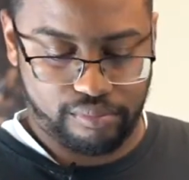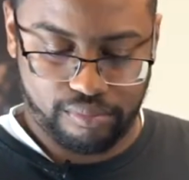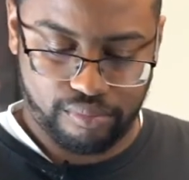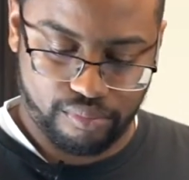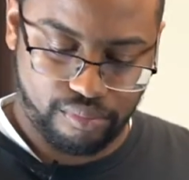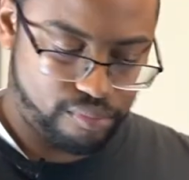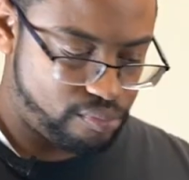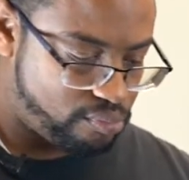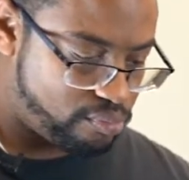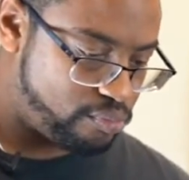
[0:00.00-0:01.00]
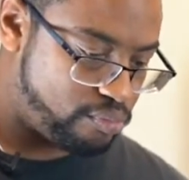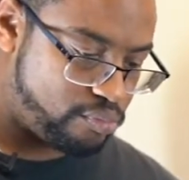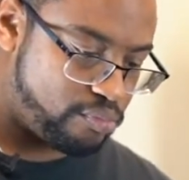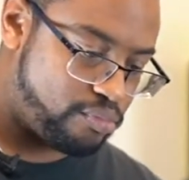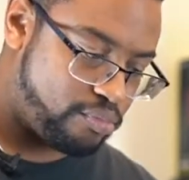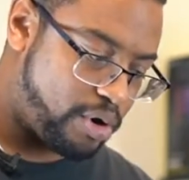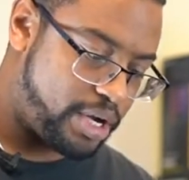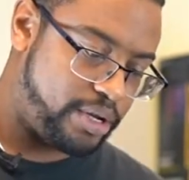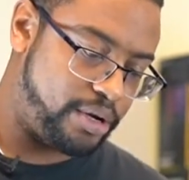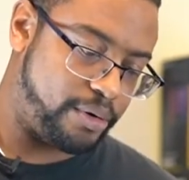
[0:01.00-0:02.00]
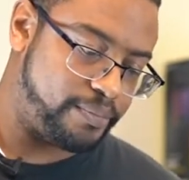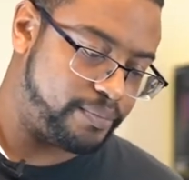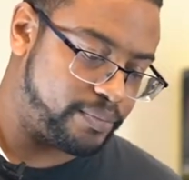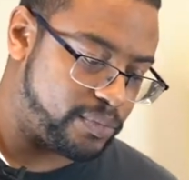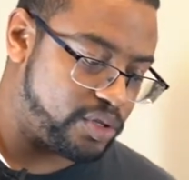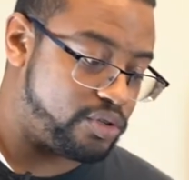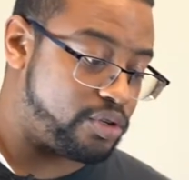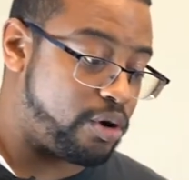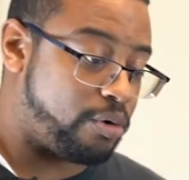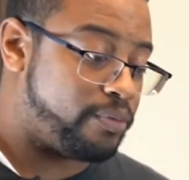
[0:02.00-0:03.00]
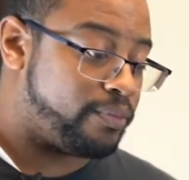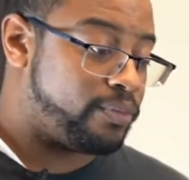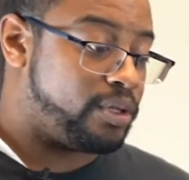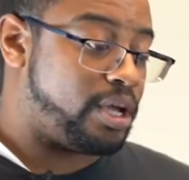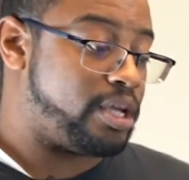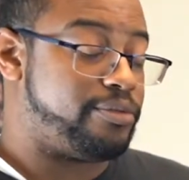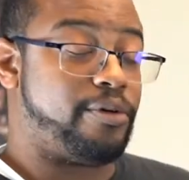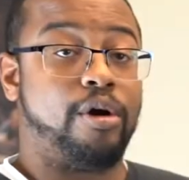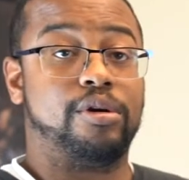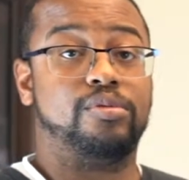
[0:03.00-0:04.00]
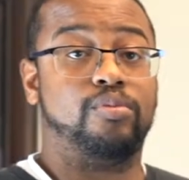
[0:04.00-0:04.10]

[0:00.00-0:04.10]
right here. So as far as